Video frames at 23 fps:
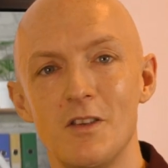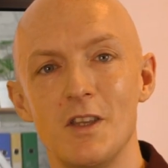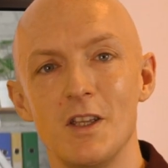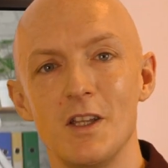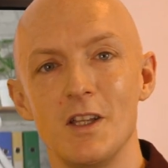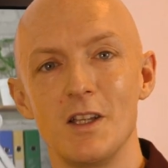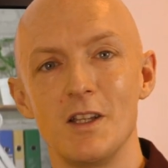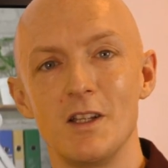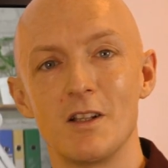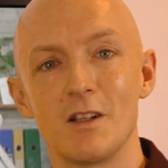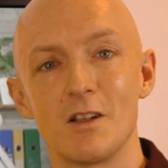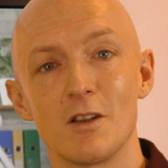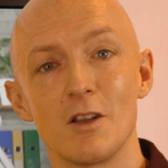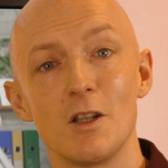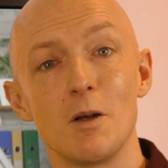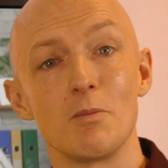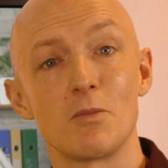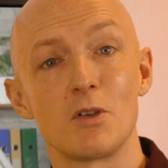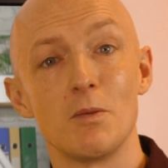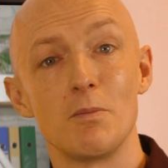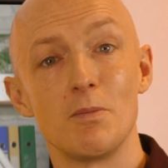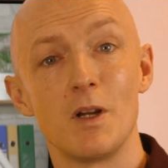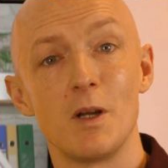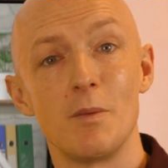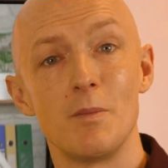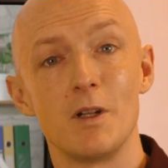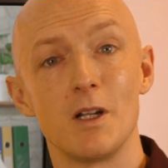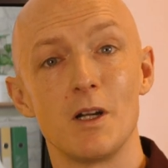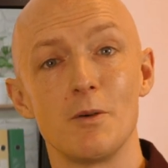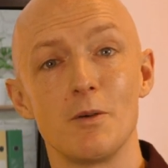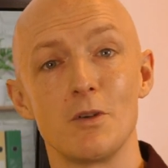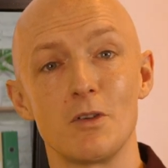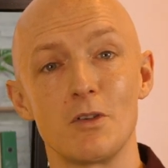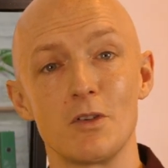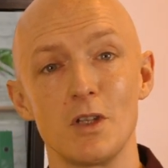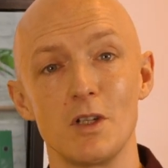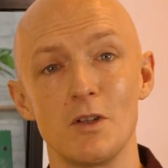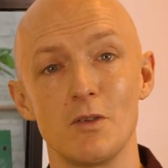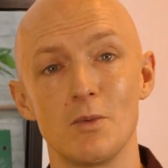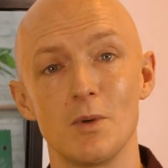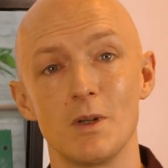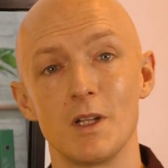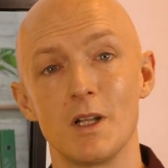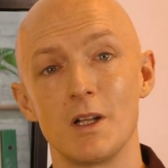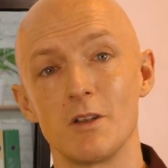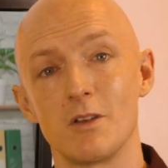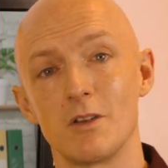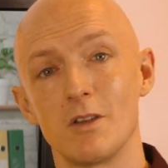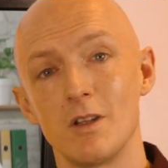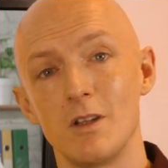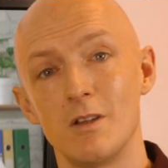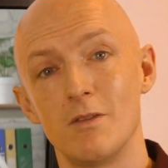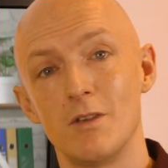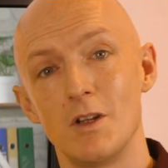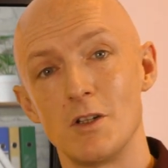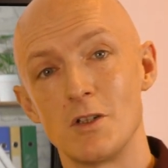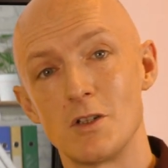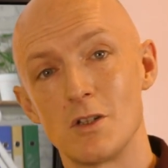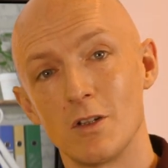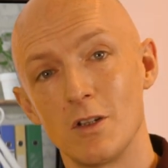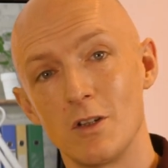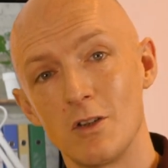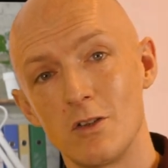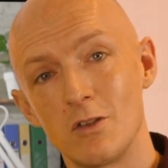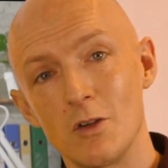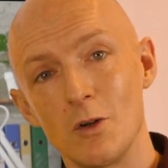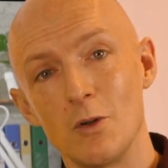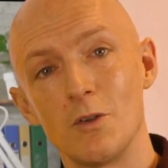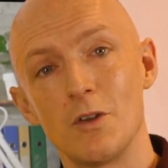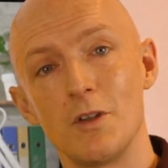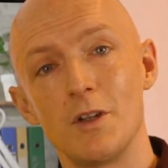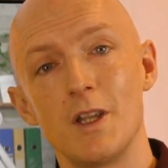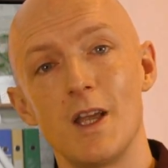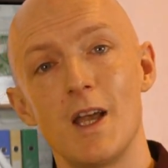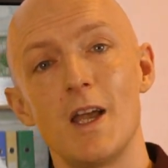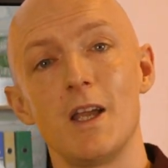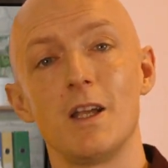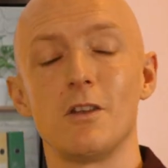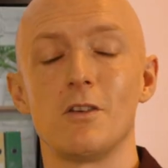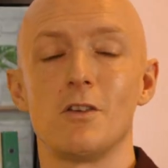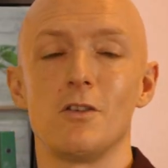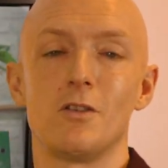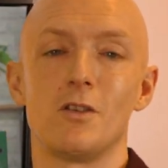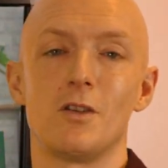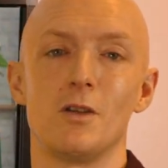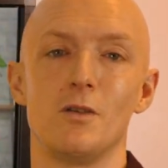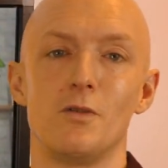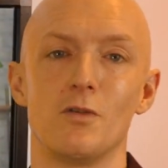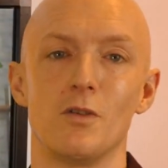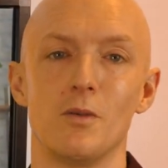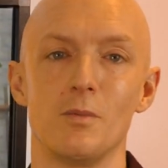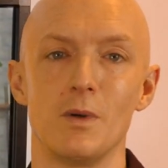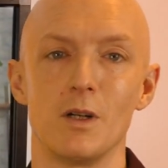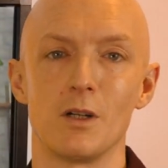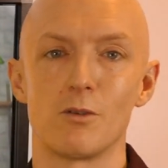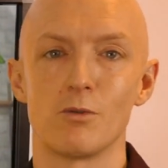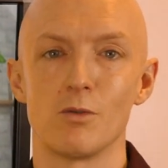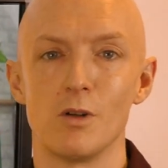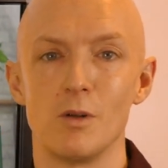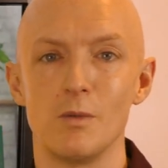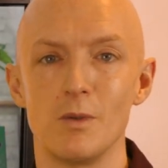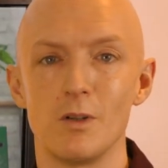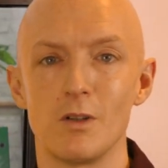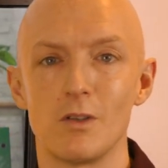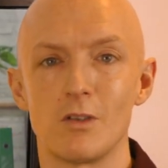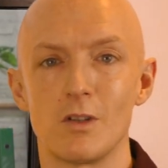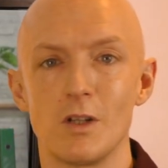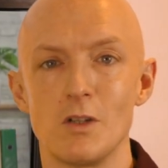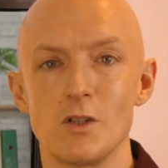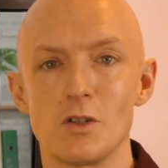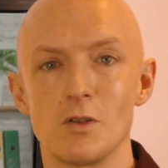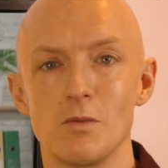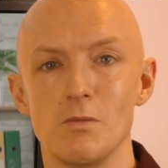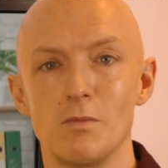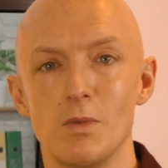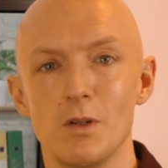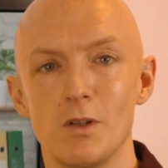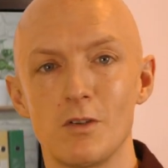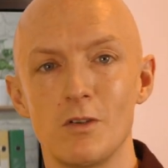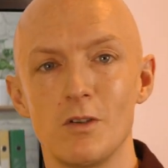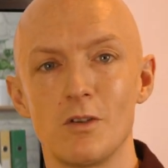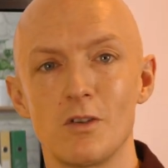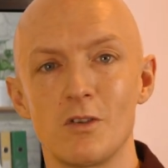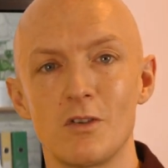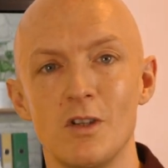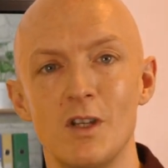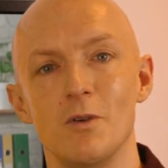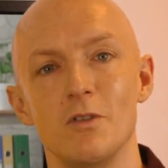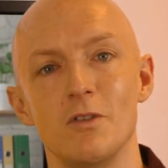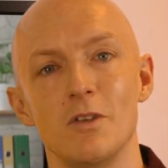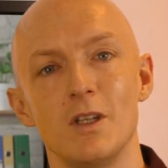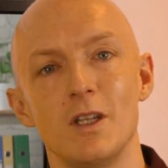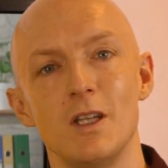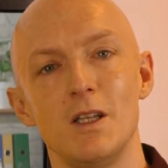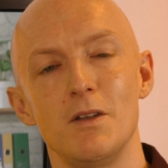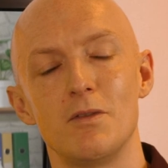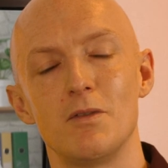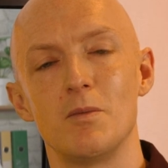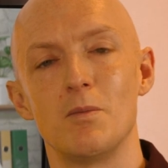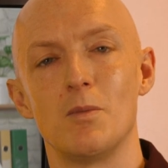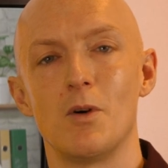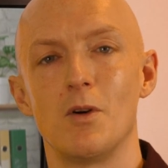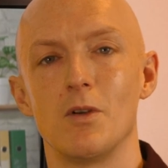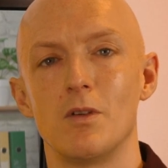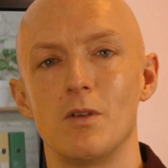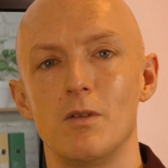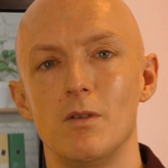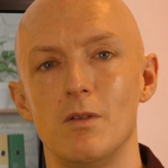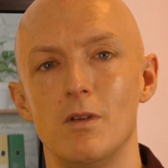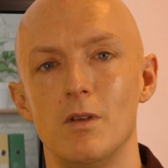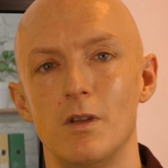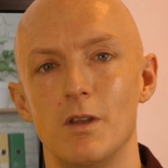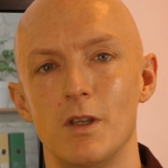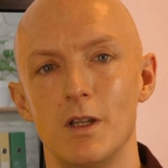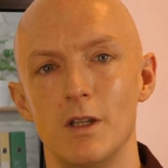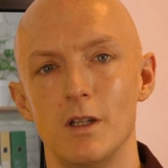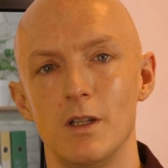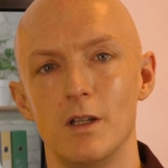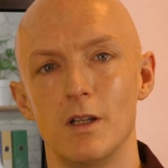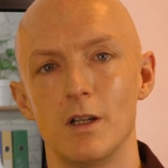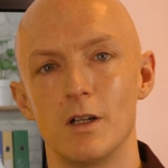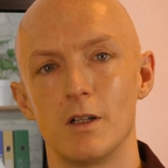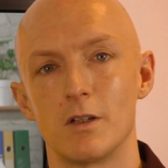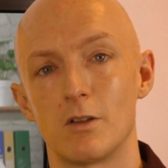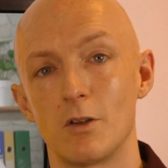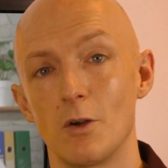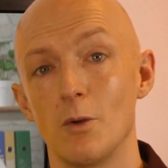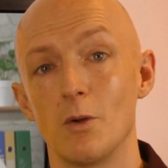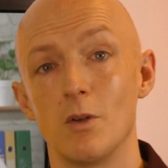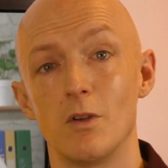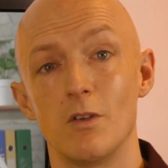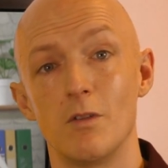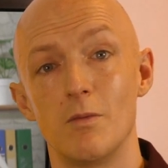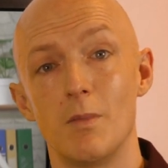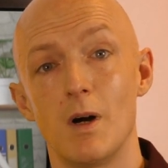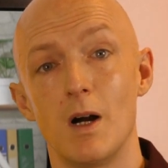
the lump sum payment I received when I eventually sold and exited from my Chrome extension business was even more than the uh, total of